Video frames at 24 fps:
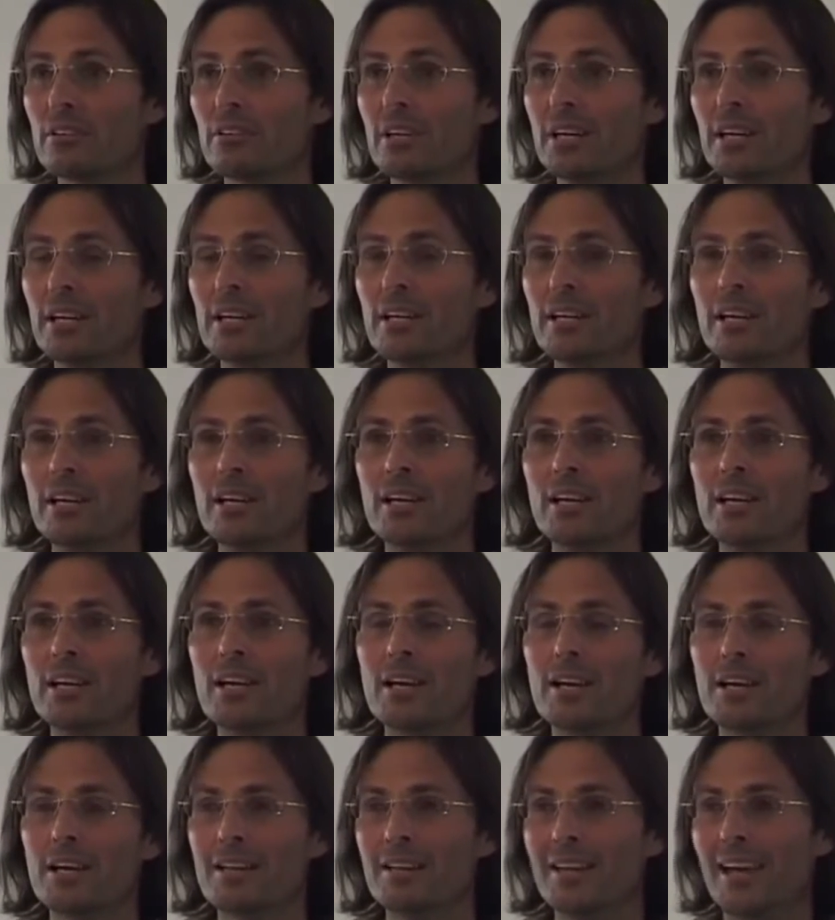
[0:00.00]
Right?
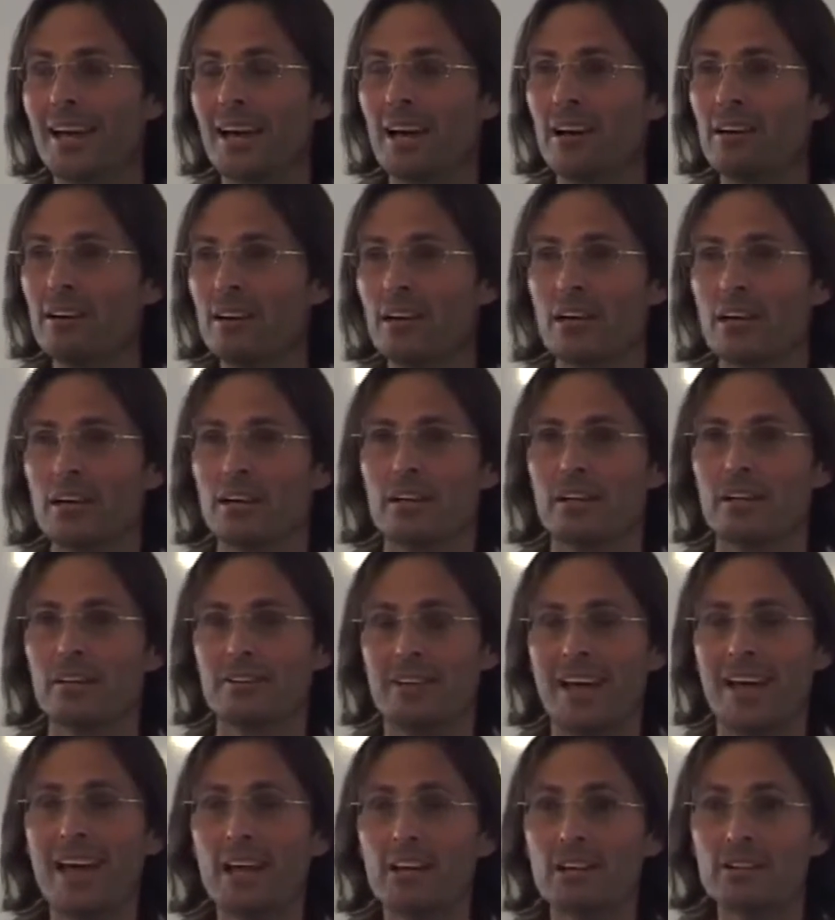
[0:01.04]
Now,
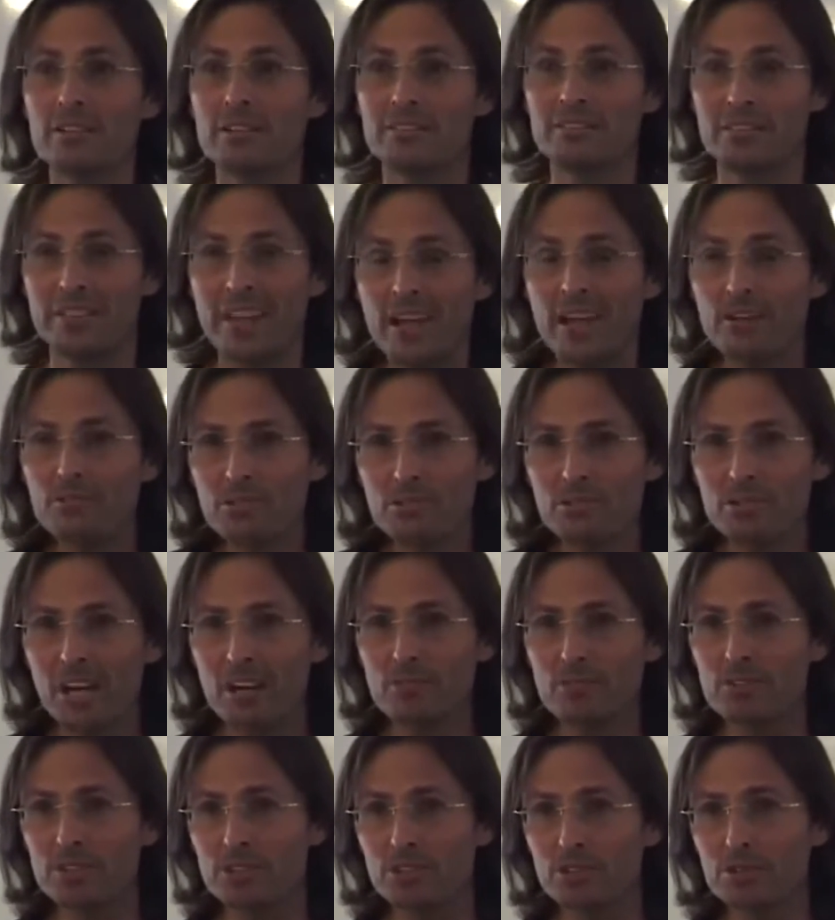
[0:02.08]
that natural
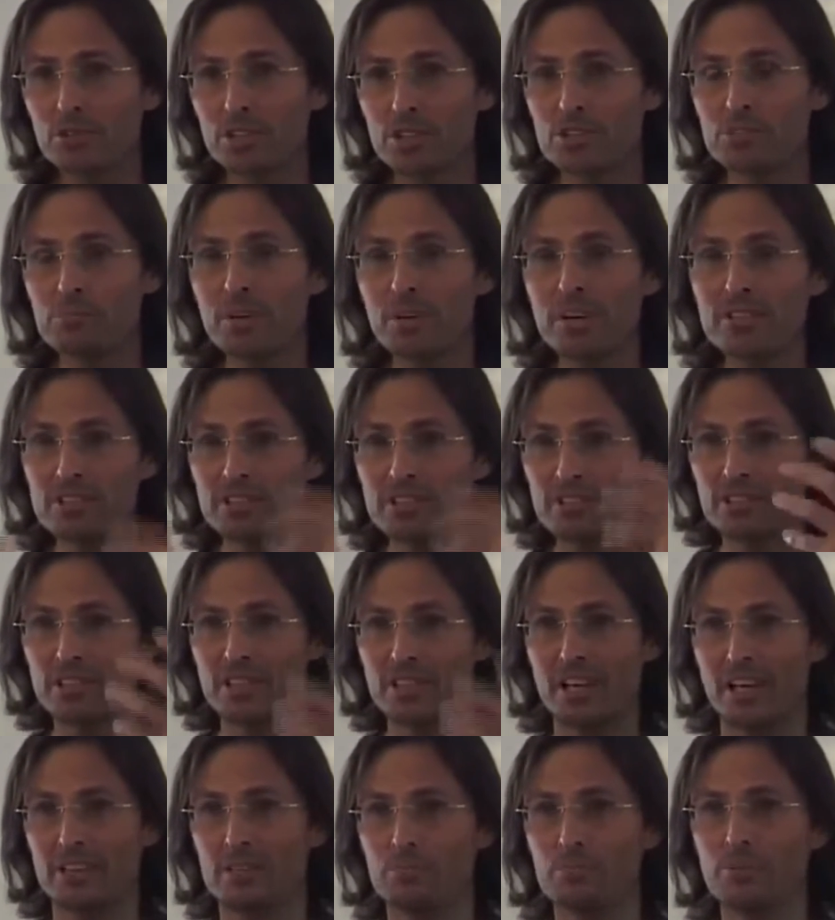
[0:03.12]
love that you're expressing to
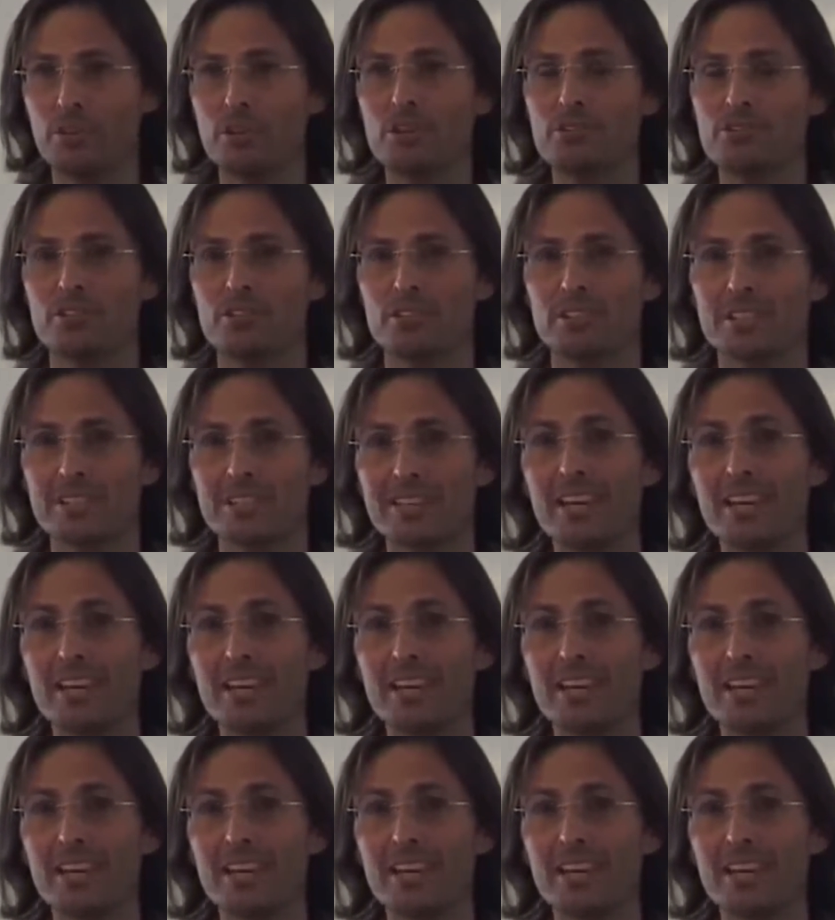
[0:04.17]
the other person